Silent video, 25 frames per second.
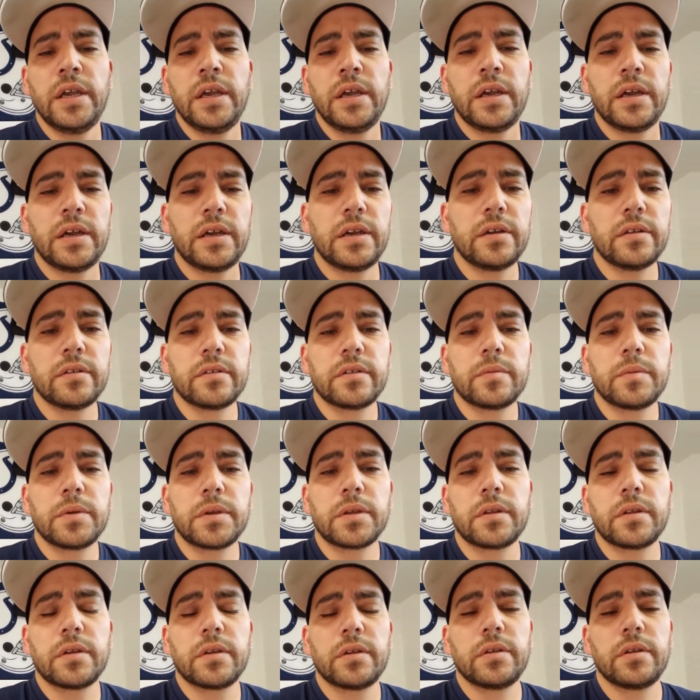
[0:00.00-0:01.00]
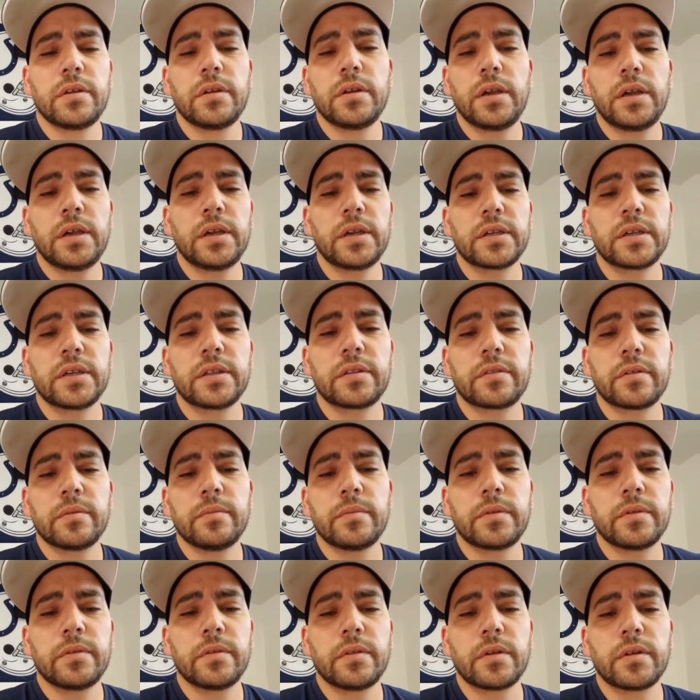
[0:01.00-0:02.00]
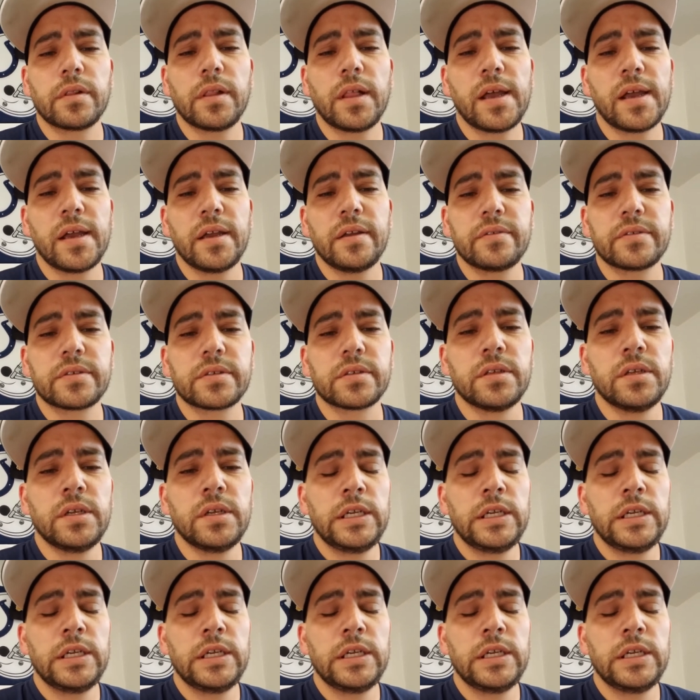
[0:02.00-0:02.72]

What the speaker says: to be able to get them through their lives.